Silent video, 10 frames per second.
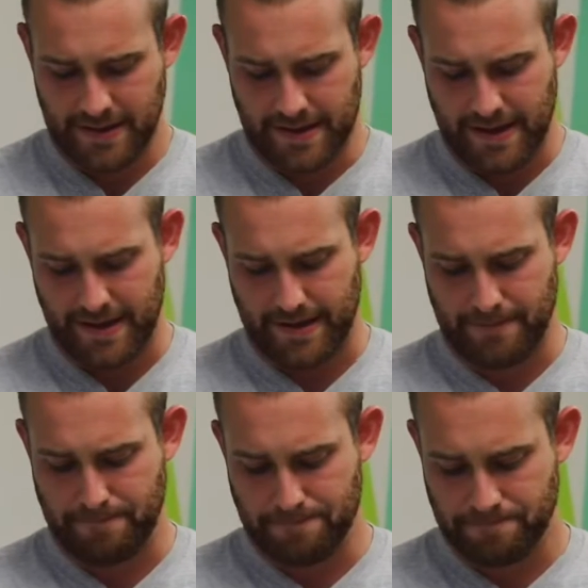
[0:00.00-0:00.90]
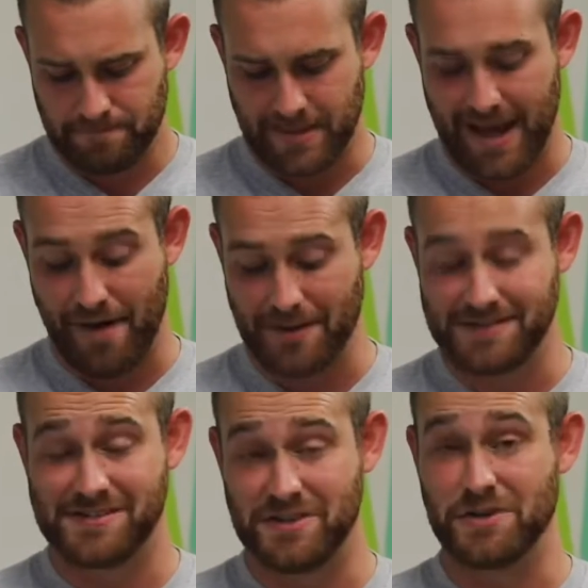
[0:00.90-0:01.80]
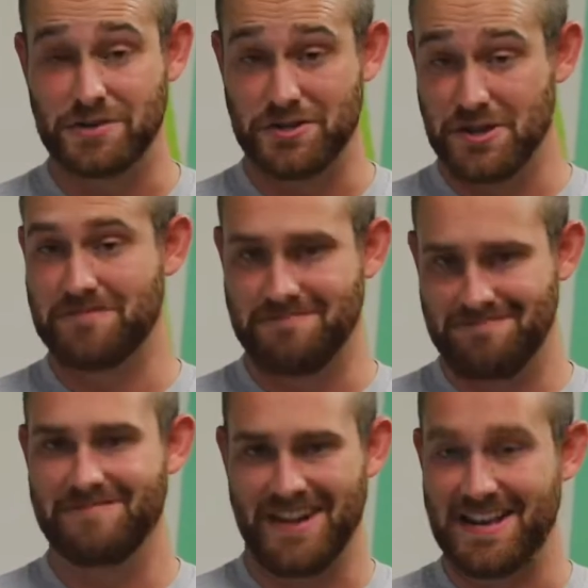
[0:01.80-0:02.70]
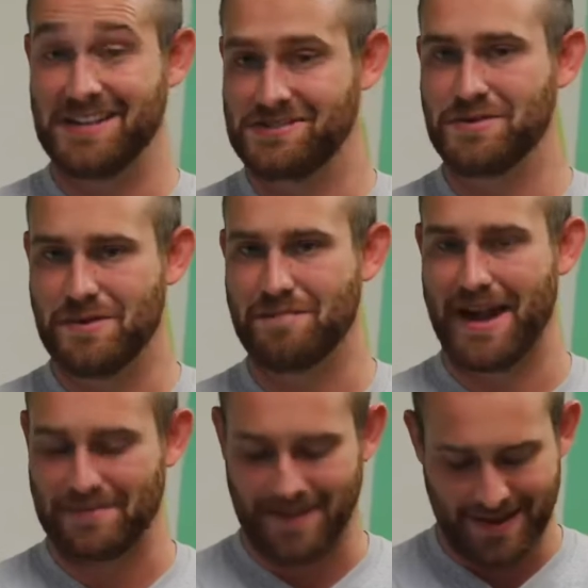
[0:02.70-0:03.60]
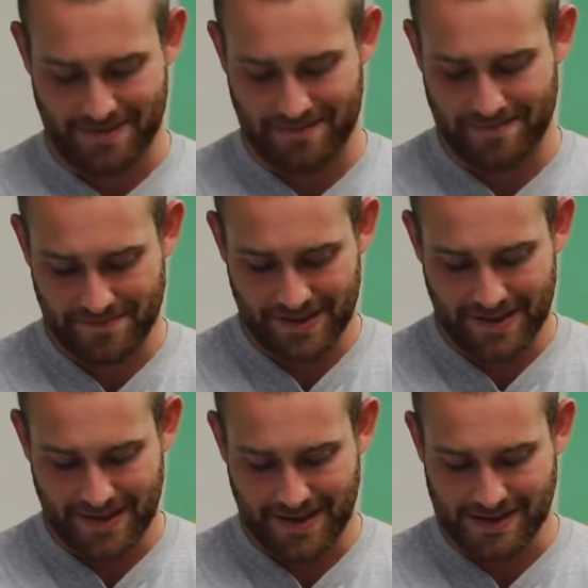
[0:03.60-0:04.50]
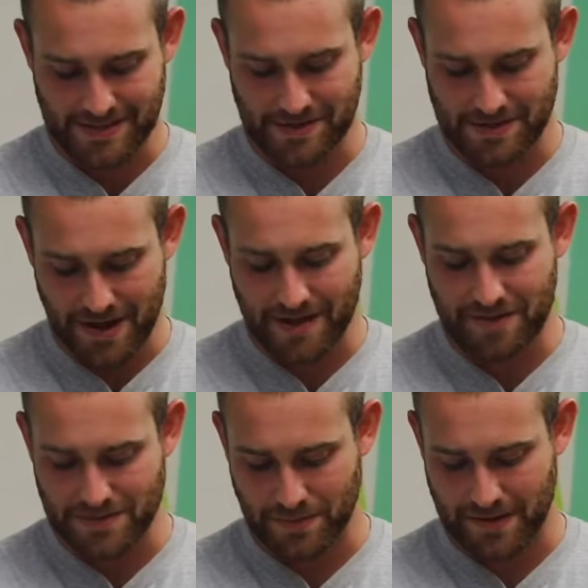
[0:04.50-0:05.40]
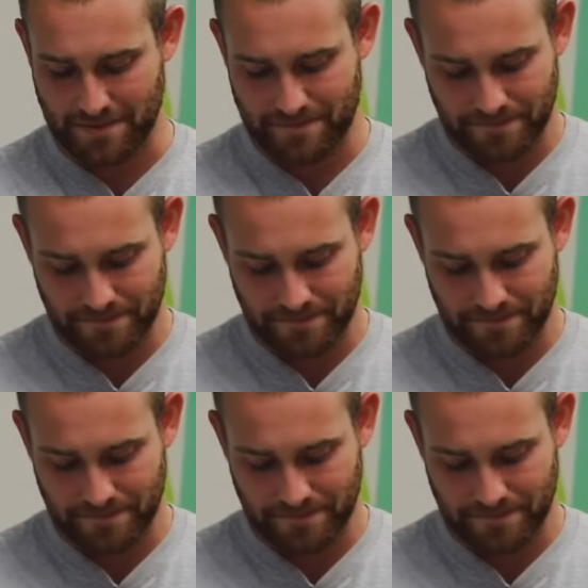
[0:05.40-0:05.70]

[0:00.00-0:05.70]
And how it still should and needs to impact my life. So starting in verse 1.